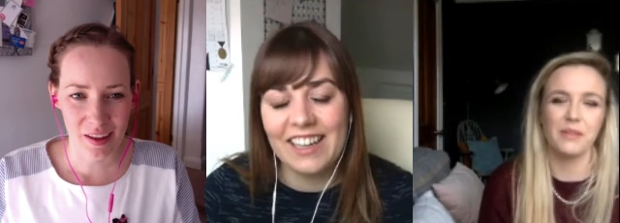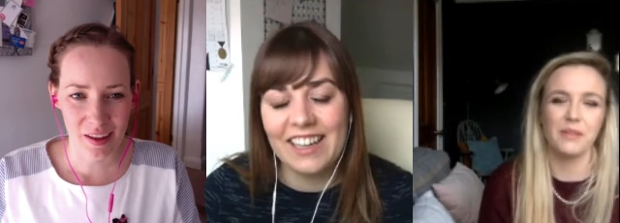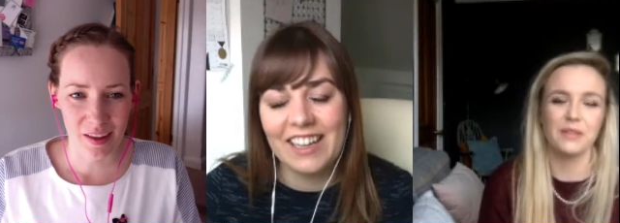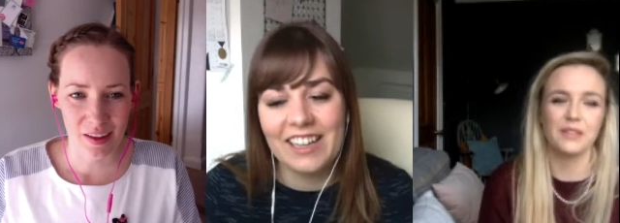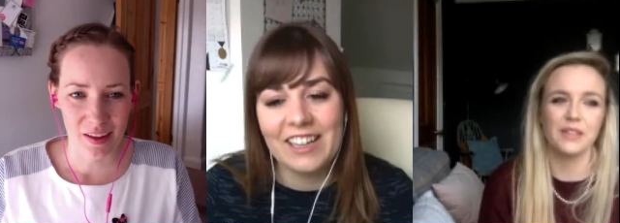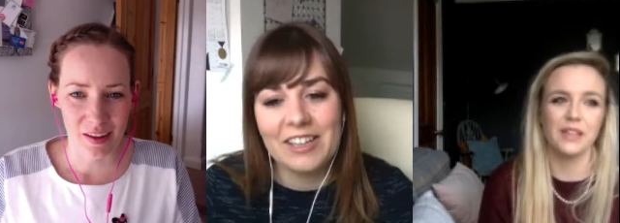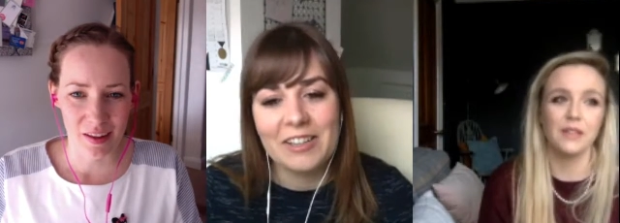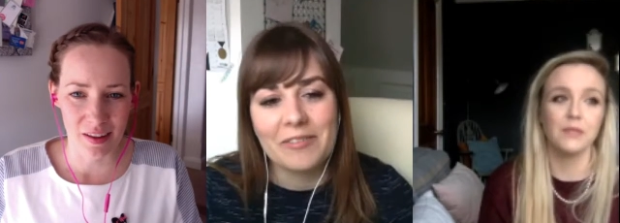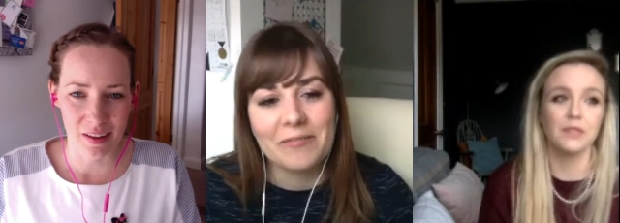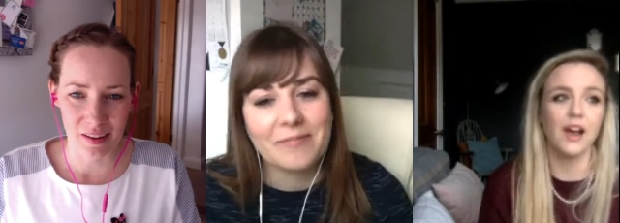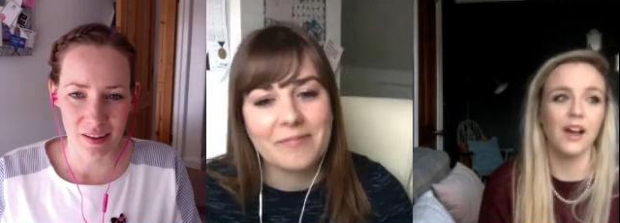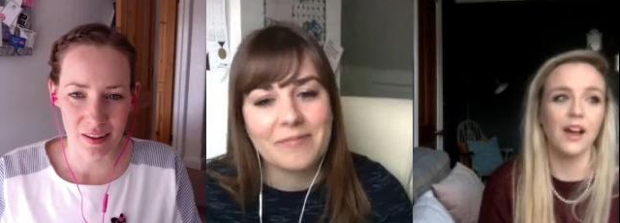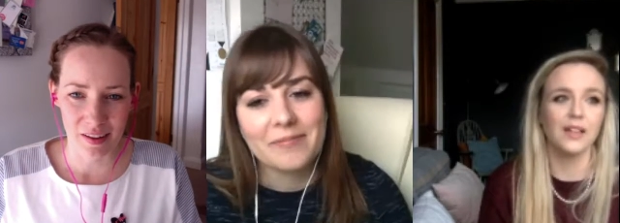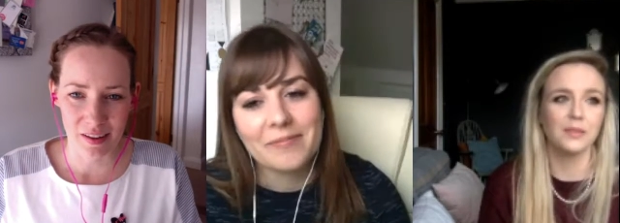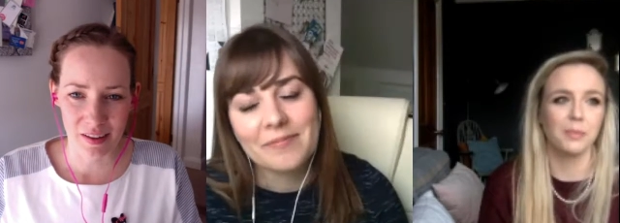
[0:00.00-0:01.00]
Speaker 1: but it was it
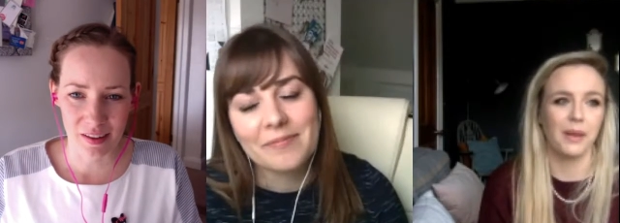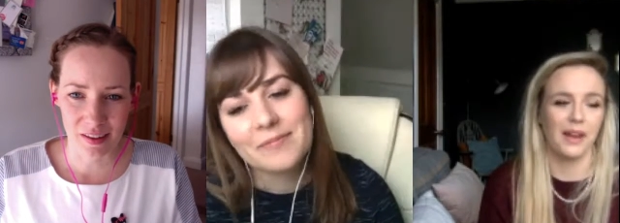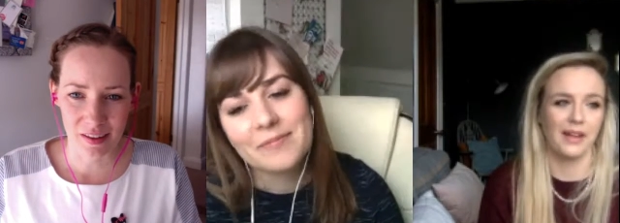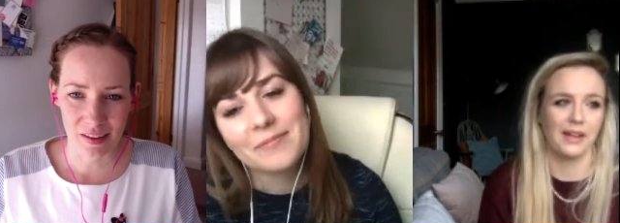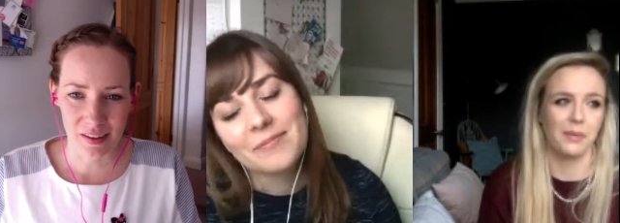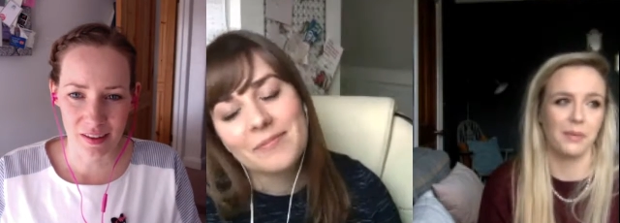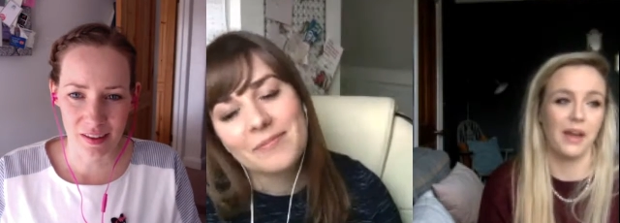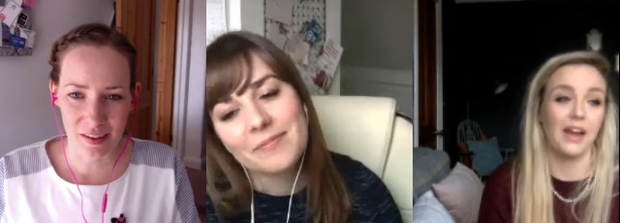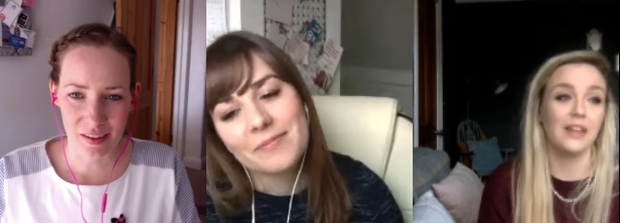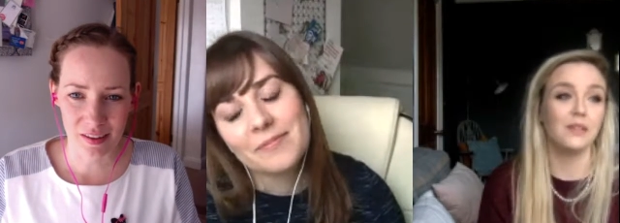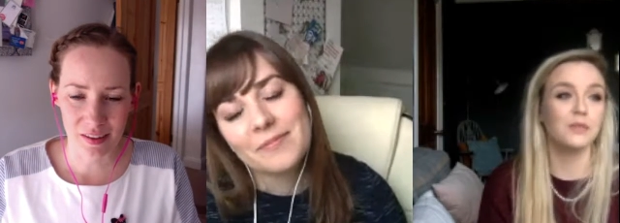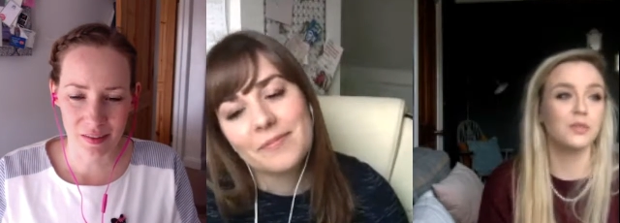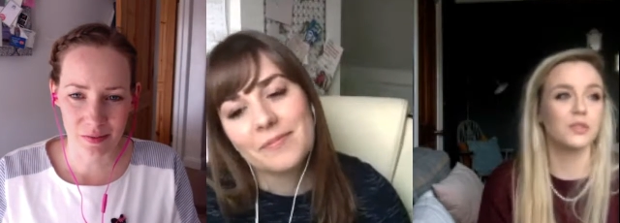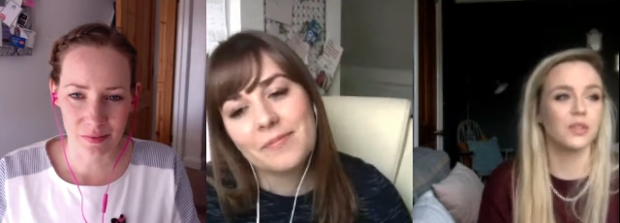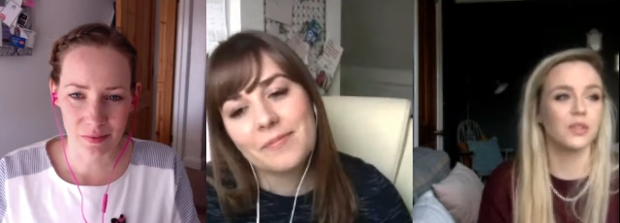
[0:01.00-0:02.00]
was hard planning it, and
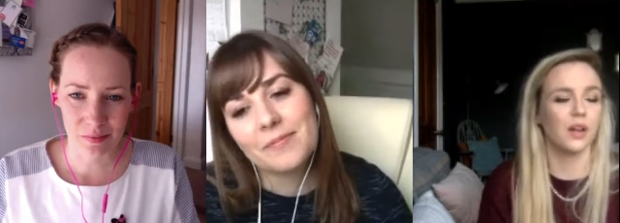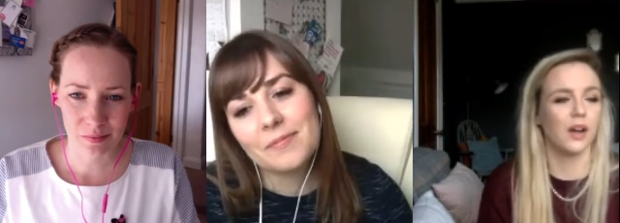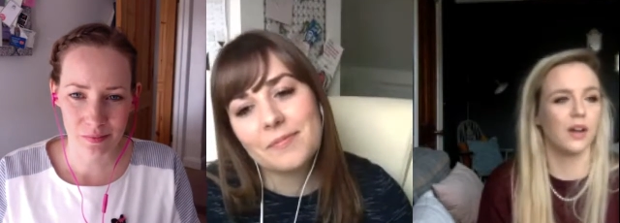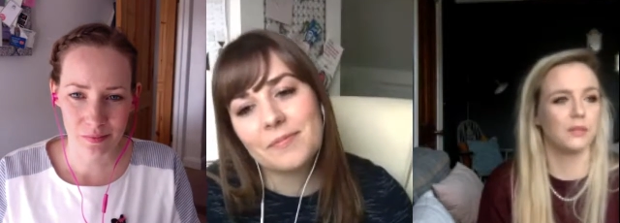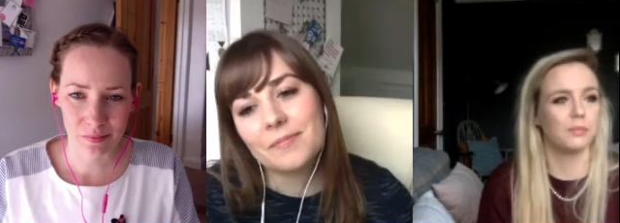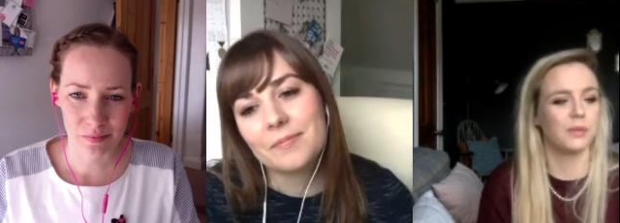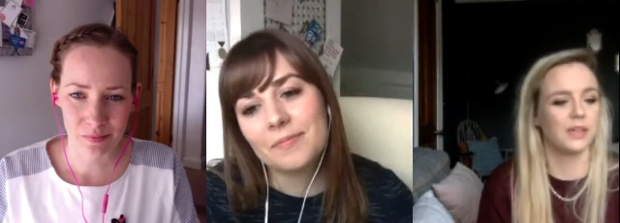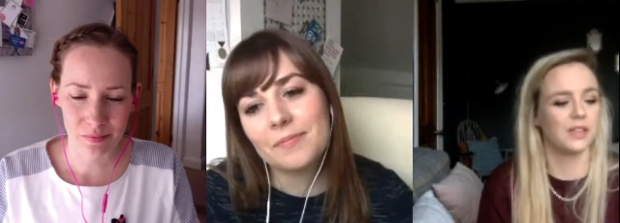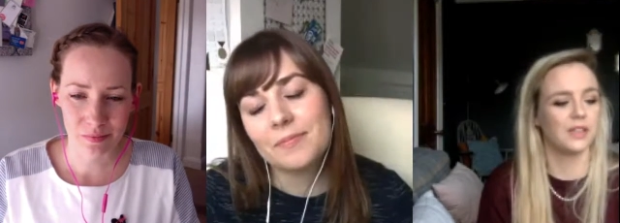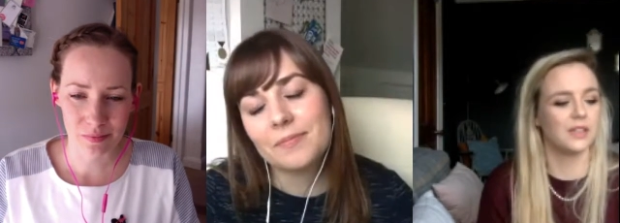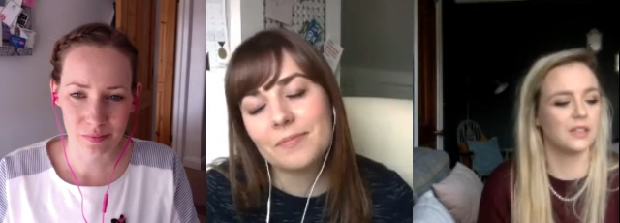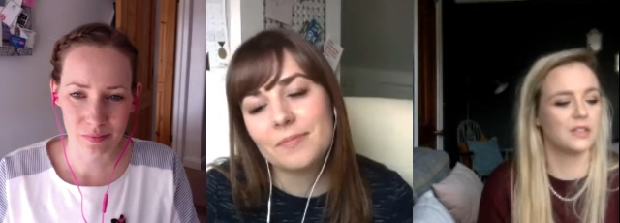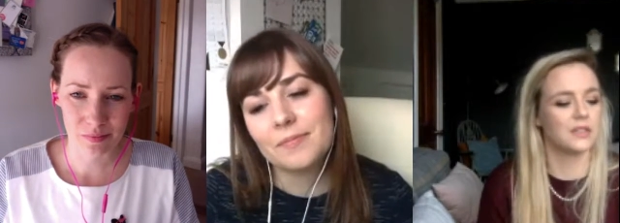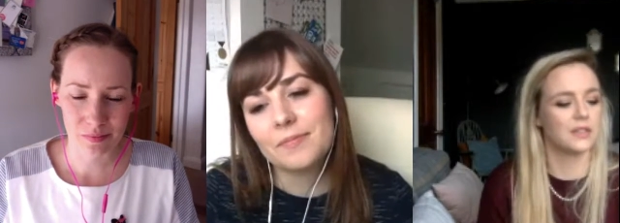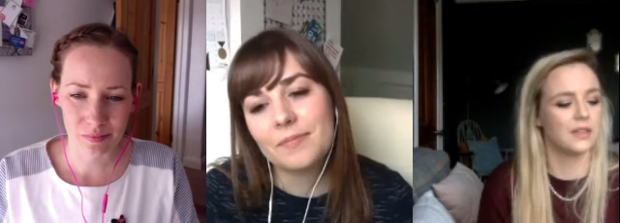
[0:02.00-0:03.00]
it was also hard
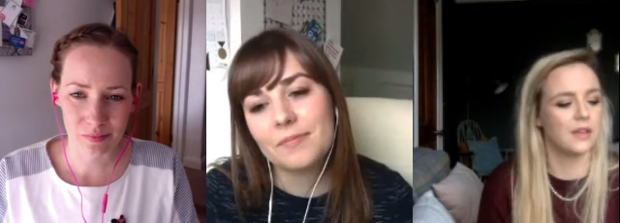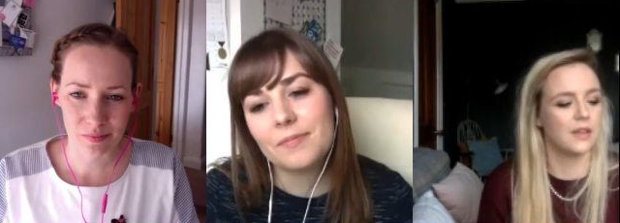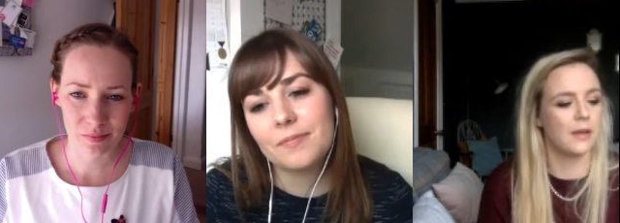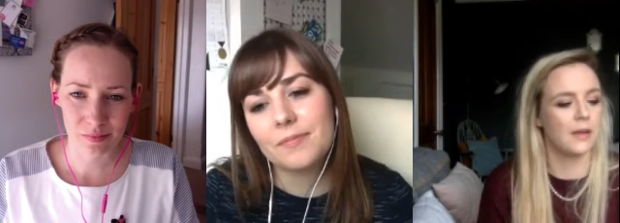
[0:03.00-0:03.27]
because